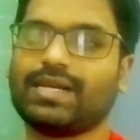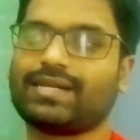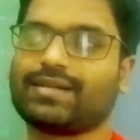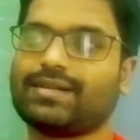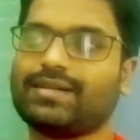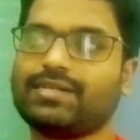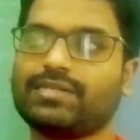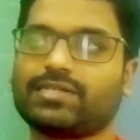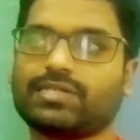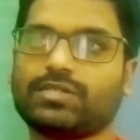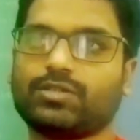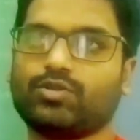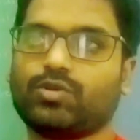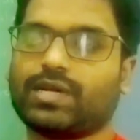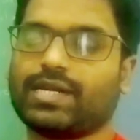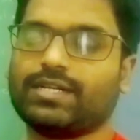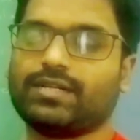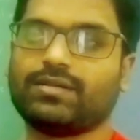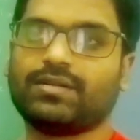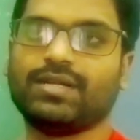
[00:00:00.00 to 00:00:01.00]
At least
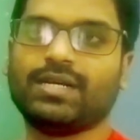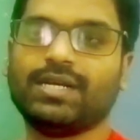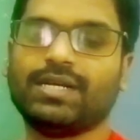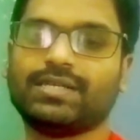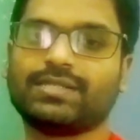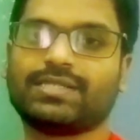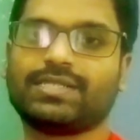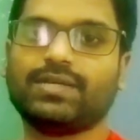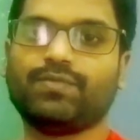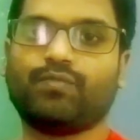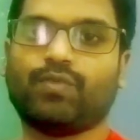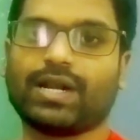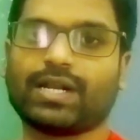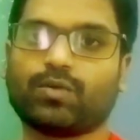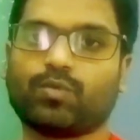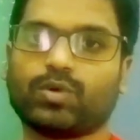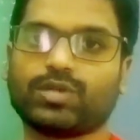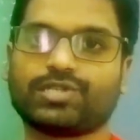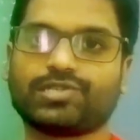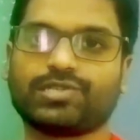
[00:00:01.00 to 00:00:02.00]
you can see
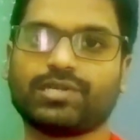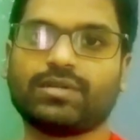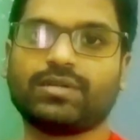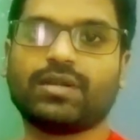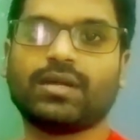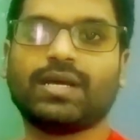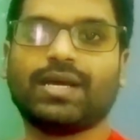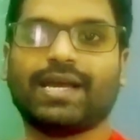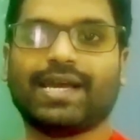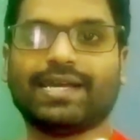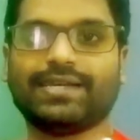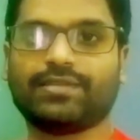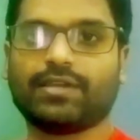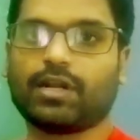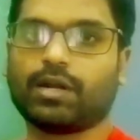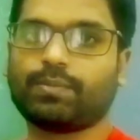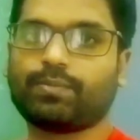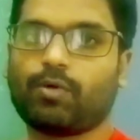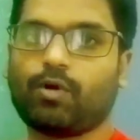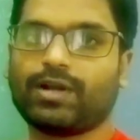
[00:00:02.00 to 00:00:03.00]
one question
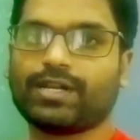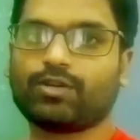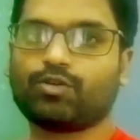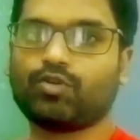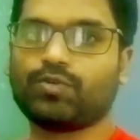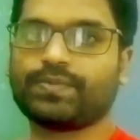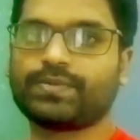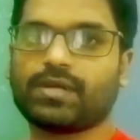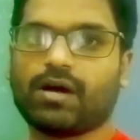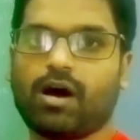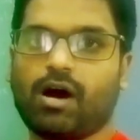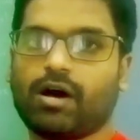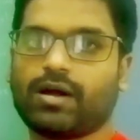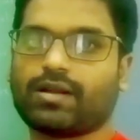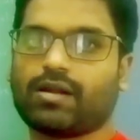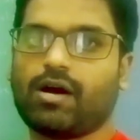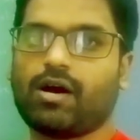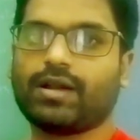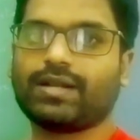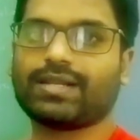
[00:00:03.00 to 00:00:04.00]
either on point groups
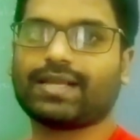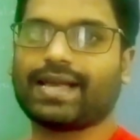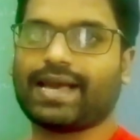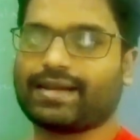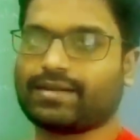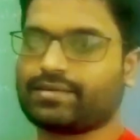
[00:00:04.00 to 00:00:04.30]
or on